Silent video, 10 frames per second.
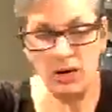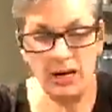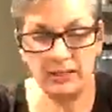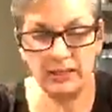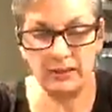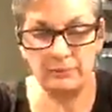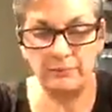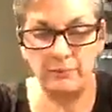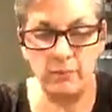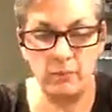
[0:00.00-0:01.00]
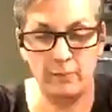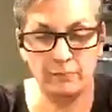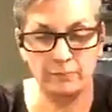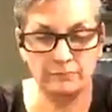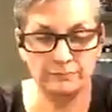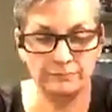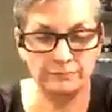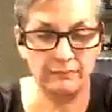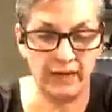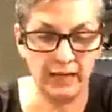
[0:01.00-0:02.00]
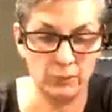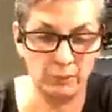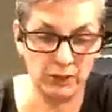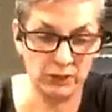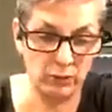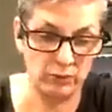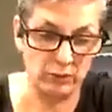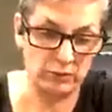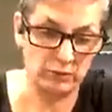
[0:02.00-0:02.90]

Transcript: Andy, bájale un poquito más.